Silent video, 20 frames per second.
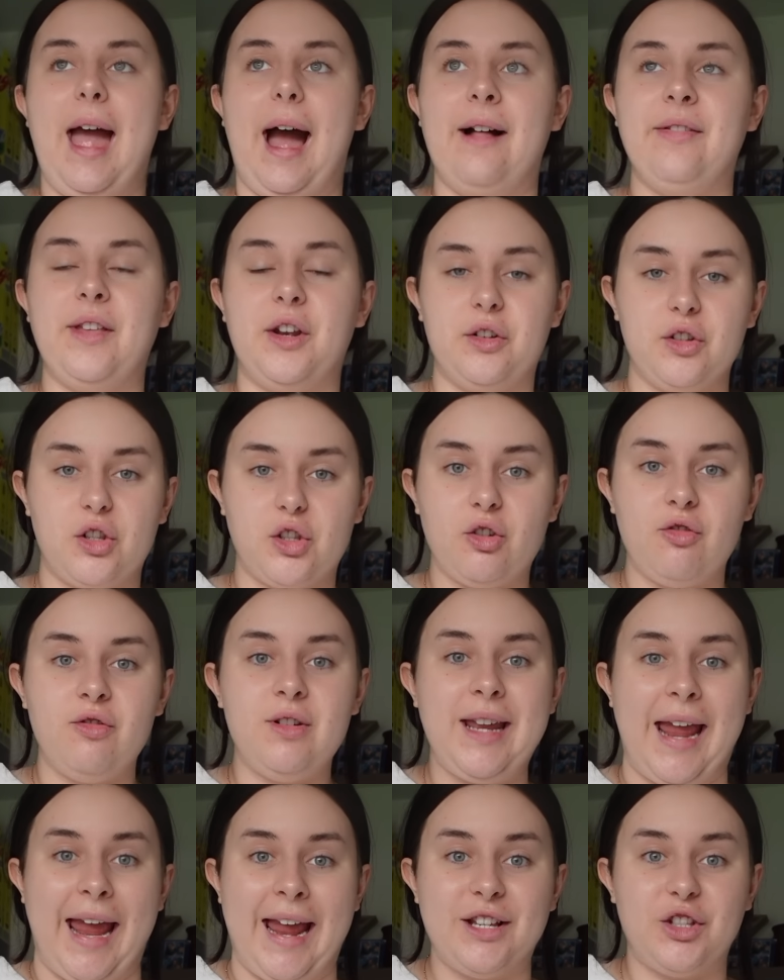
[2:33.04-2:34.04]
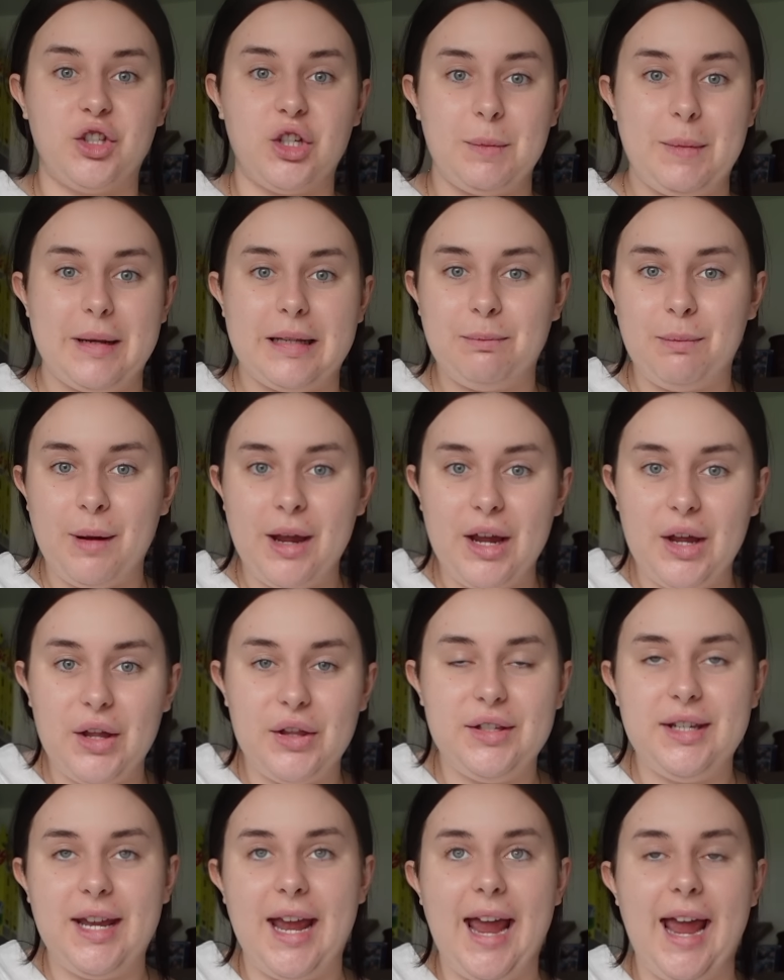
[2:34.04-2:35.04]
And then on Sunday, it's Jimmy's
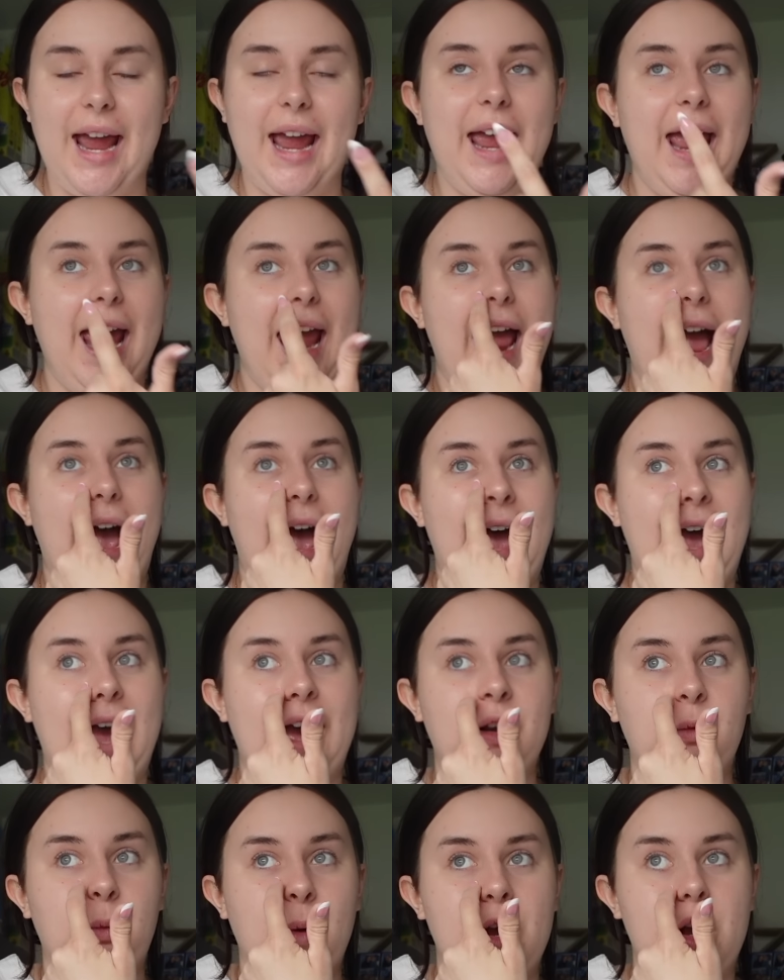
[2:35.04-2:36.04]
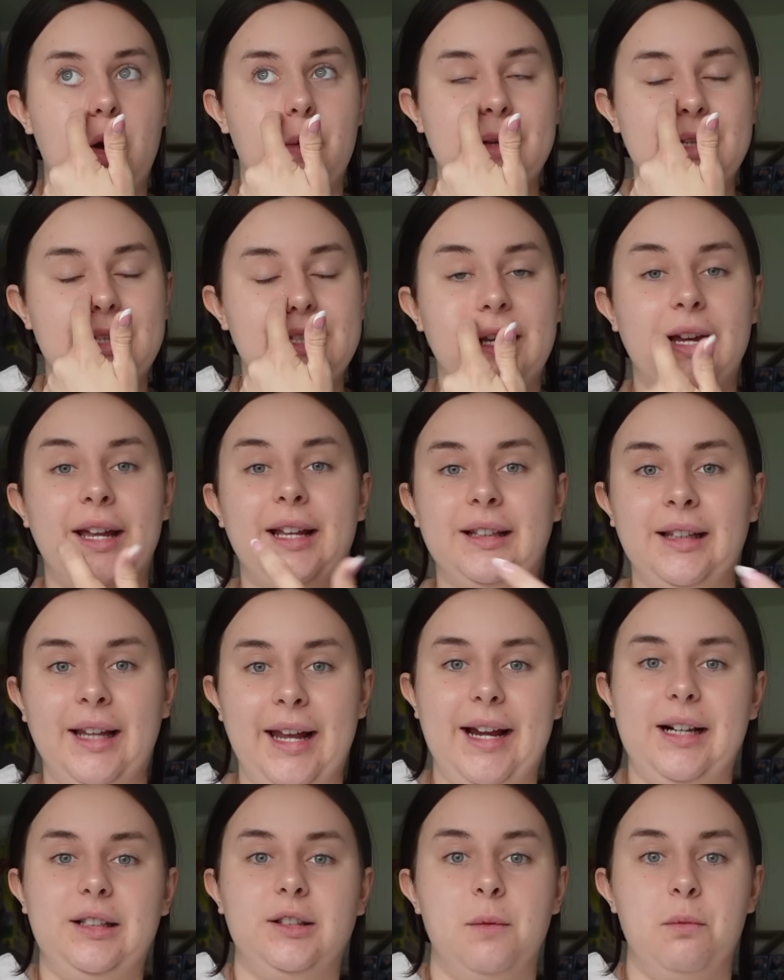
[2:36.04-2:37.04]
birthday, and we're going to
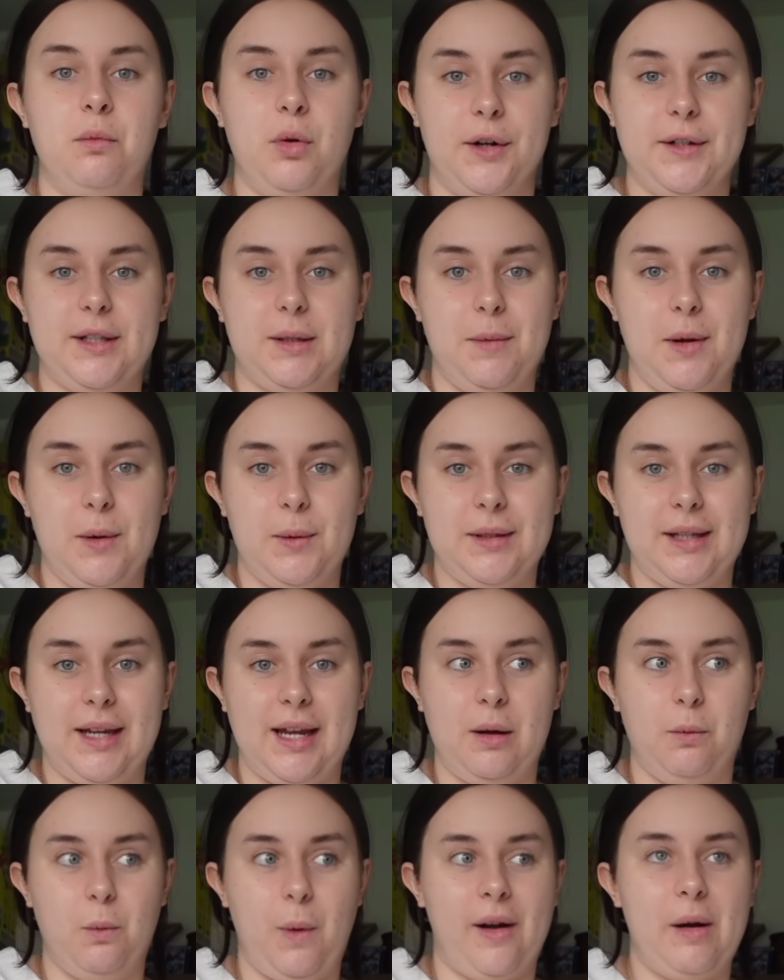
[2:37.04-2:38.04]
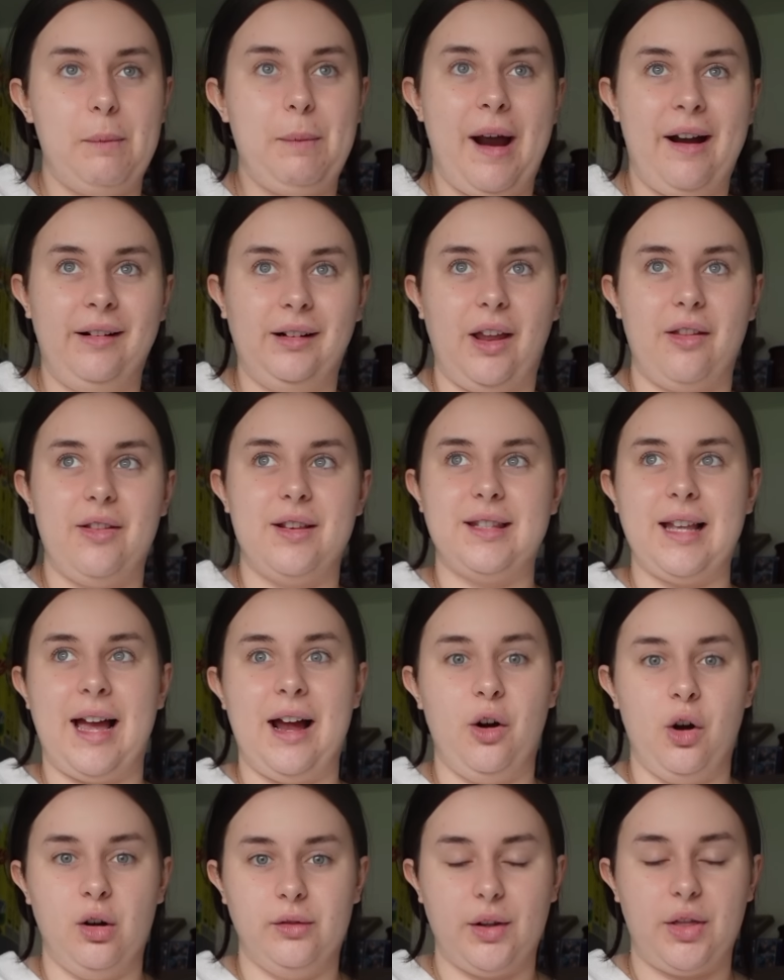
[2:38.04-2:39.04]
Lakeland Motor Museum, where apparently there's
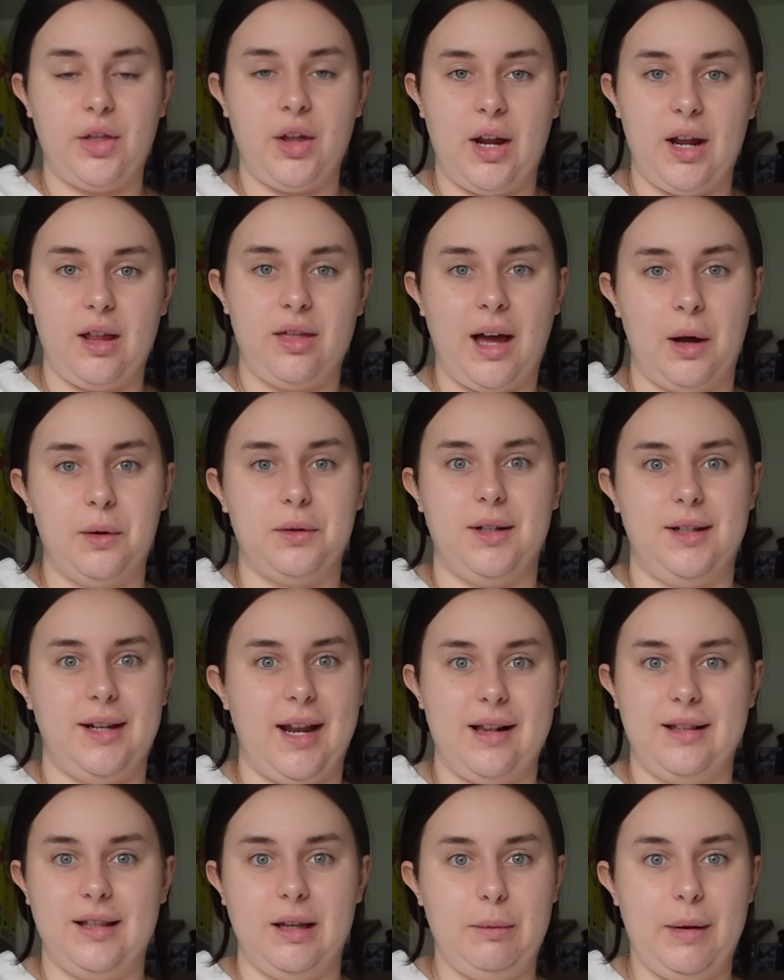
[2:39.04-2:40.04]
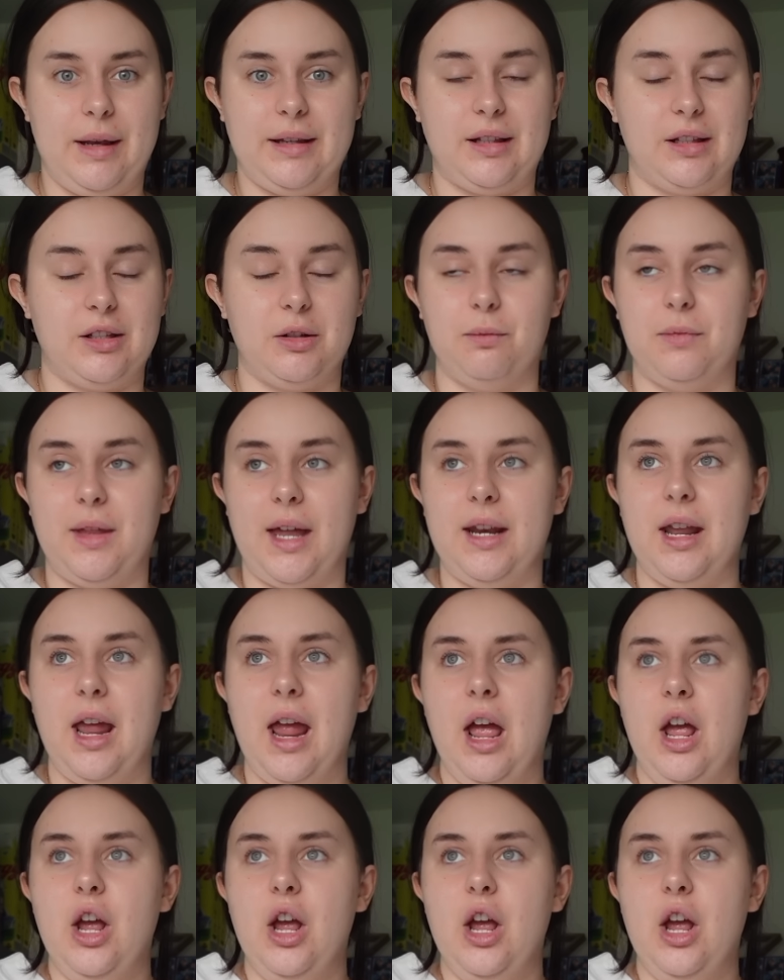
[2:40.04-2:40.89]
like over 30,000 exhibits or something.